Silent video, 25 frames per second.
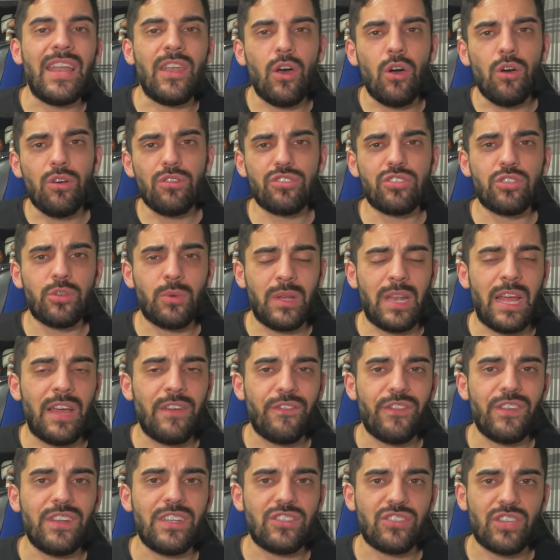And also on
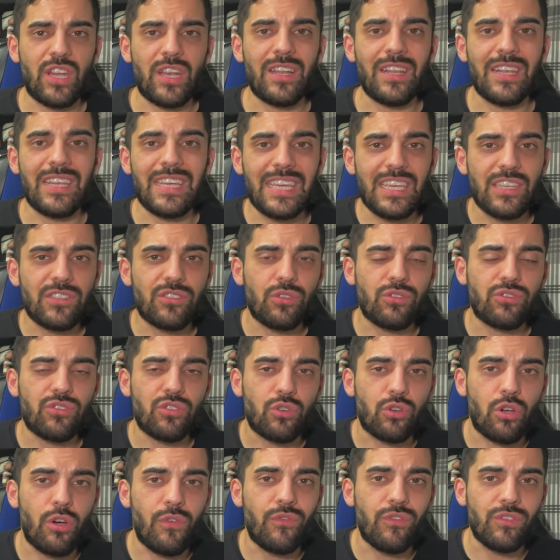Anthony's channel, he is
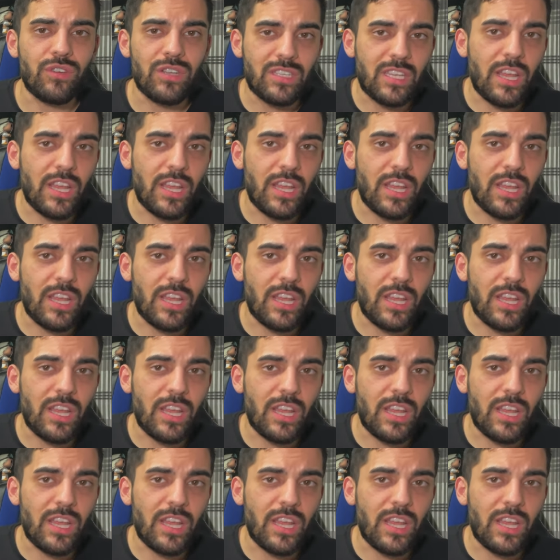also covering